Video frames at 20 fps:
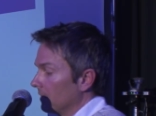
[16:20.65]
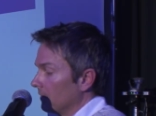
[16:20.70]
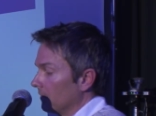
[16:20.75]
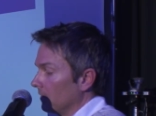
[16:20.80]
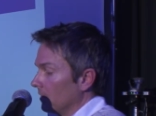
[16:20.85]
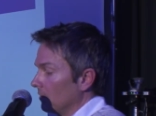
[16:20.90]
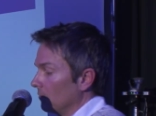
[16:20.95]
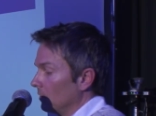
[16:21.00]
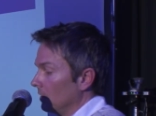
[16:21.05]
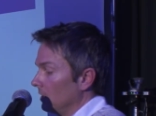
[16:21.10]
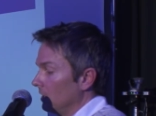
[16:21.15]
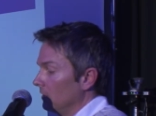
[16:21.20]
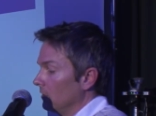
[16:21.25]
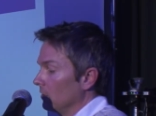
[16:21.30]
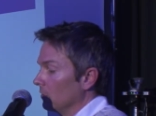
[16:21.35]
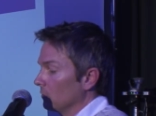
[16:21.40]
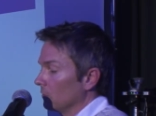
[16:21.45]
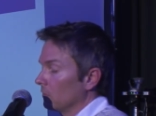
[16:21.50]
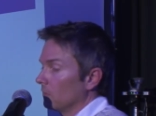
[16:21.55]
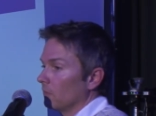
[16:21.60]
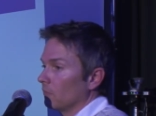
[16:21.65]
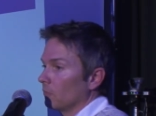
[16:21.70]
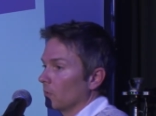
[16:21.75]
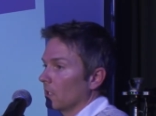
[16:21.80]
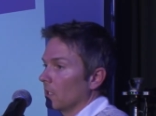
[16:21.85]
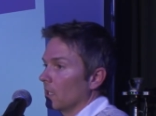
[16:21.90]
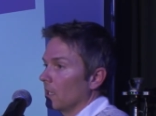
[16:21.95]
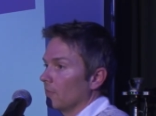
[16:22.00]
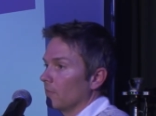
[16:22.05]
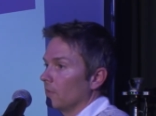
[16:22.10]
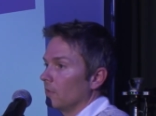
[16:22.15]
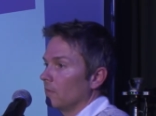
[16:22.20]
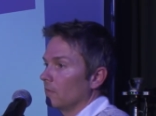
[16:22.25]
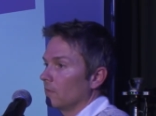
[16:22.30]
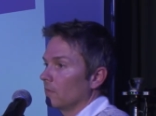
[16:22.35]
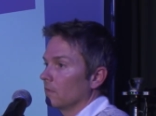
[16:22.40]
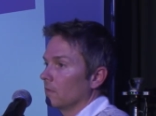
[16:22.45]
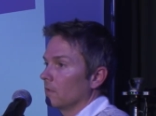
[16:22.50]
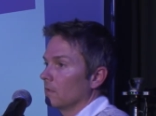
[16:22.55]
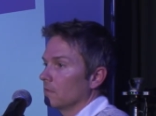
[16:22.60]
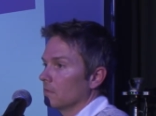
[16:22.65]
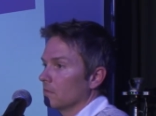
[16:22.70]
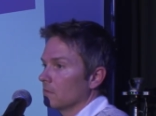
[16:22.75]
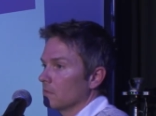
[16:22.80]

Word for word: because I think we need those if we're going to have these